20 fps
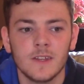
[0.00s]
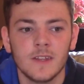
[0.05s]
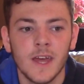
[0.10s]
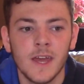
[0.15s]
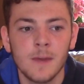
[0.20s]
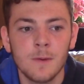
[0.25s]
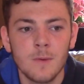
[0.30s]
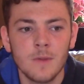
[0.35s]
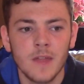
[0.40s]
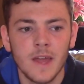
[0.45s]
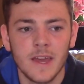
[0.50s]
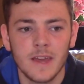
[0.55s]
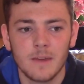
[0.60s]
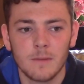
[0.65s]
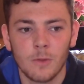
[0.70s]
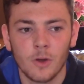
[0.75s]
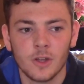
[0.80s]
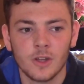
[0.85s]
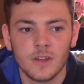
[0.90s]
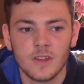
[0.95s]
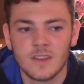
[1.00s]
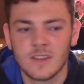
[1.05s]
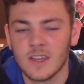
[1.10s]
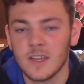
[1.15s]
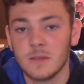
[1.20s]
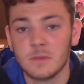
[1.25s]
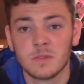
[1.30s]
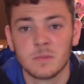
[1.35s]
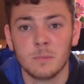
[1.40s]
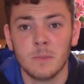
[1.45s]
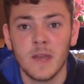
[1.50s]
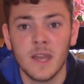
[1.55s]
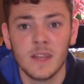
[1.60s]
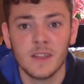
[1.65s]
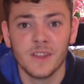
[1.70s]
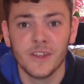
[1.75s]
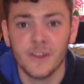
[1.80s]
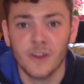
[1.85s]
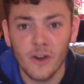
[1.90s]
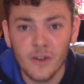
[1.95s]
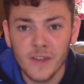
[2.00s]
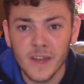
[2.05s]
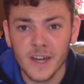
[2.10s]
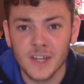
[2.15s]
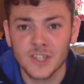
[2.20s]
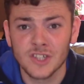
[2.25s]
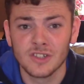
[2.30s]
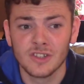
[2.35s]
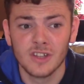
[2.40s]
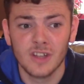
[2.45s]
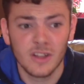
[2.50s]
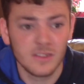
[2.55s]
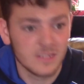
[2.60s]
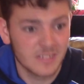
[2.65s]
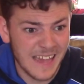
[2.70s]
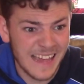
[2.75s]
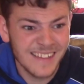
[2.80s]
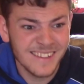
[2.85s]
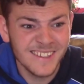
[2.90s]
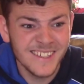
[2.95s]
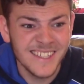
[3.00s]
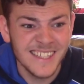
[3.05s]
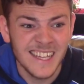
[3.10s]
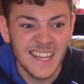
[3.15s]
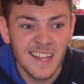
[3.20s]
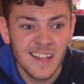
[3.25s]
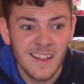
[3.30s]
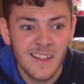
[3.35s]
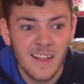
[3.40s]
They were like one of the teams mainly on telly.